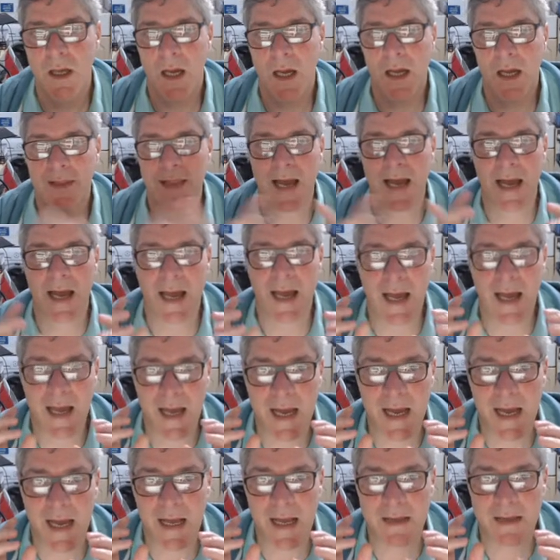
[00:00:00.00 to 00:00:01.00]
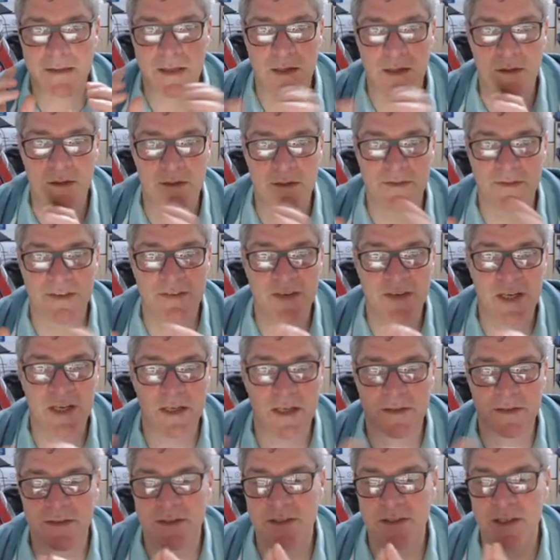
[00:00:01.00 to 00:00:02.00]
And that has a lot of
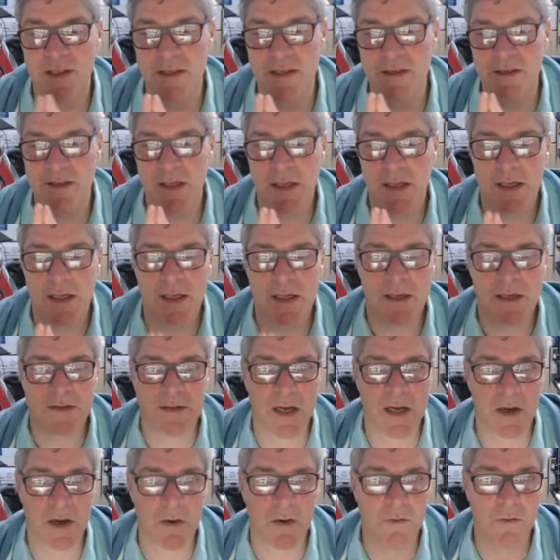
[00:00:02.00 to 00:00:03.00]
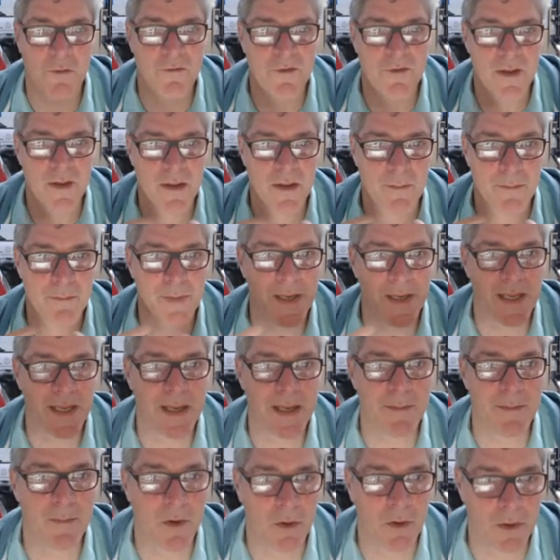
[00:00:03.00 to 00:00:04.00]
advantages. So for the
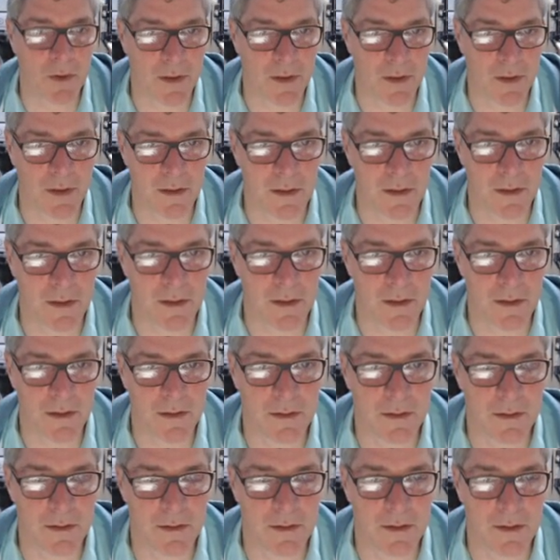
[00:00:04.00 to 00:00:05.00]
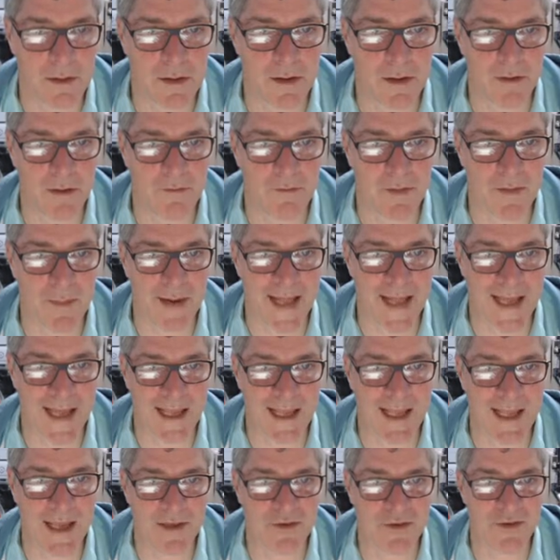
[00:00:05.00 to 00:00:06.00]
B model of the
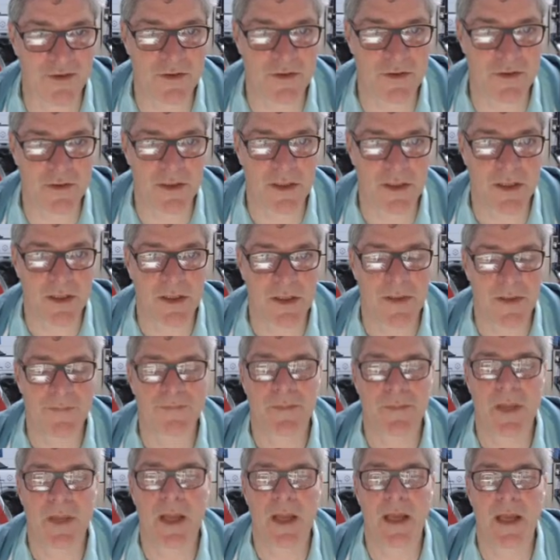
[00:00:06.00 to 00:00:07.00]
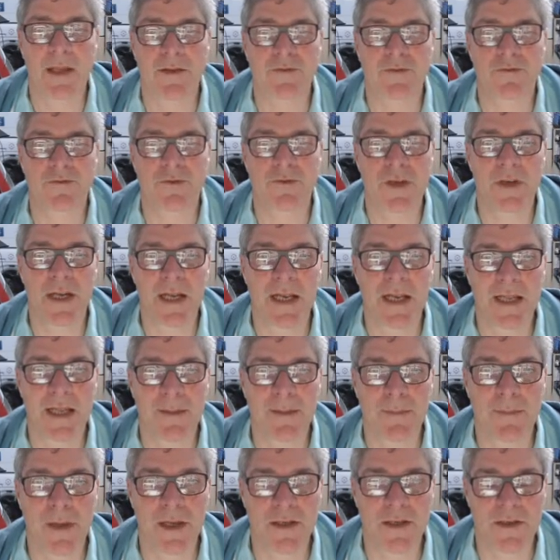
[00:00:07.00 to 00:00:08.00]
Black Edge, it's really
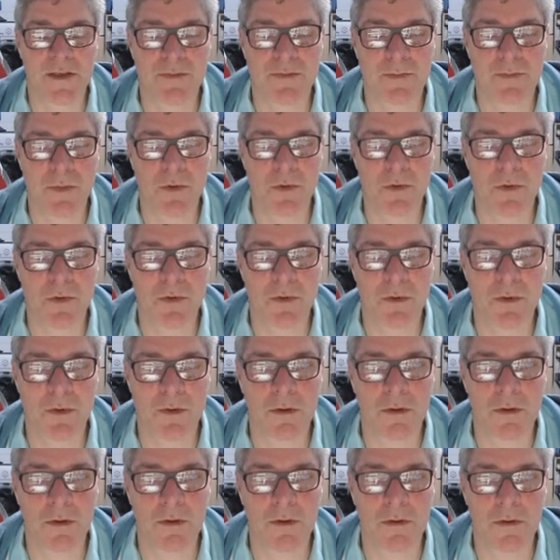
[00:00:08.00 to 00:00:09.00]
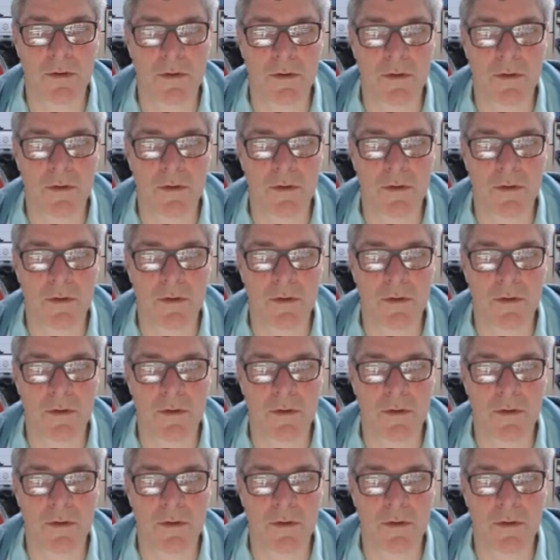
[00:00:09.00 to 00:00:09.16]
much more